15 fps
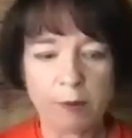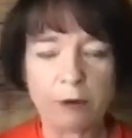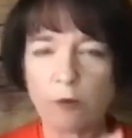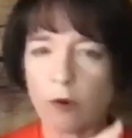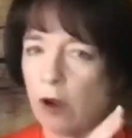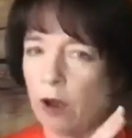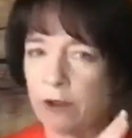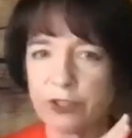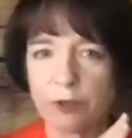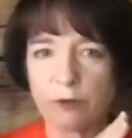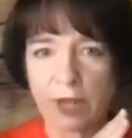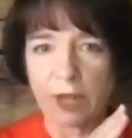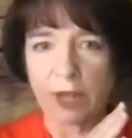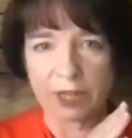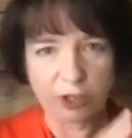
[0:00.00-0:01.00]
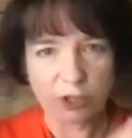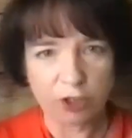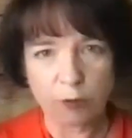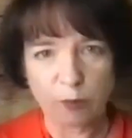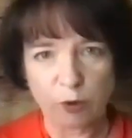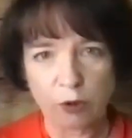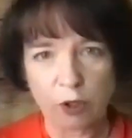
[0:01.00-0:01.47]
and we're also like
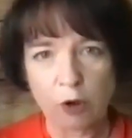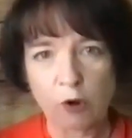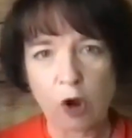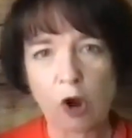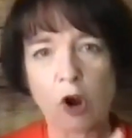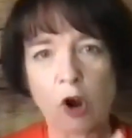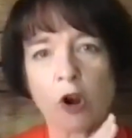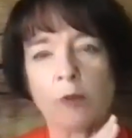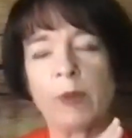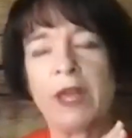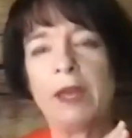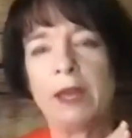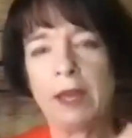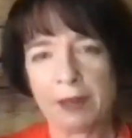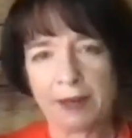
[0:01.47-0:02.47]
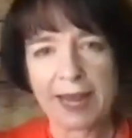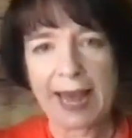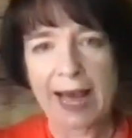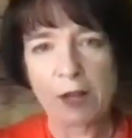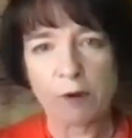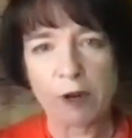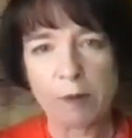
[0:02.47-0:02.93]
super low carb and
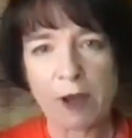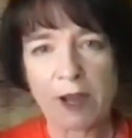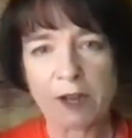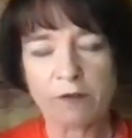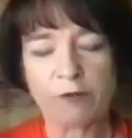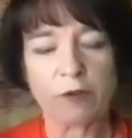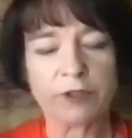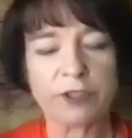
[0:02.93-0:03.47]
calorie mindful.